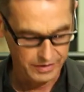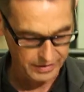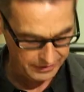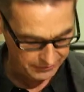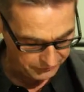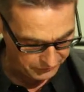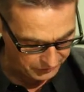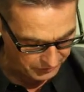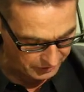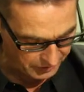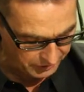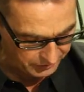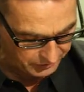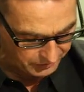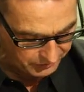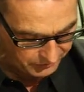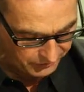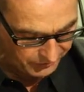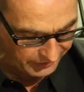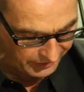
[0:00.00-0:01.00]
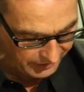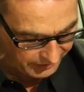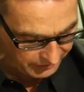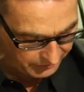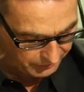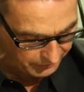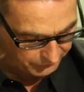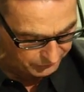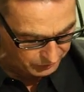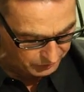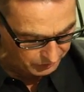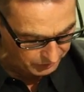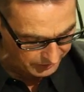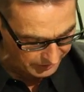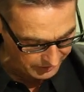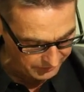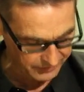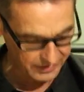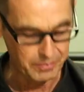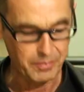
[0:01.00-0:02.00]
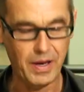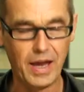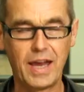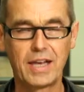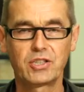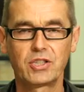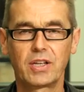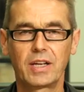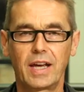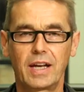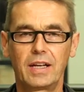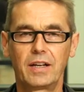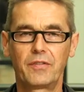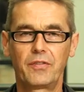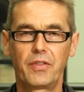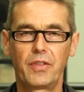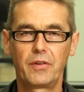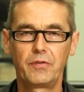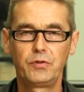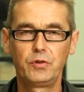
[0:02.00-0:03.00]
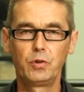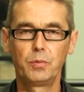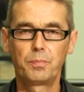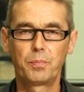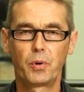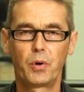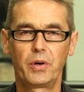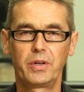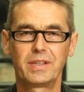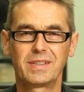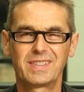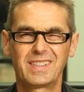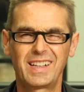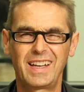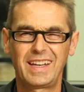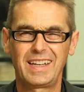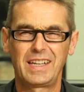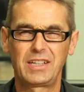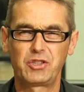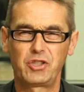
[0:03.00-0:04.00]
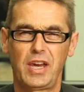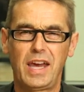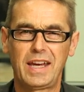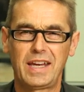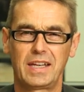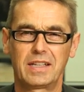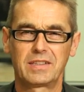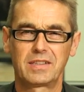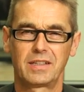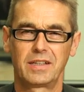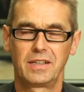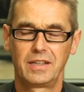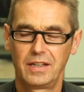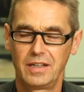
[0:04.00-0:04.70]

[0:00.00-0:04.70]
If you know, you think, if you kind of imagine kind of the viewpoint is like a jacket.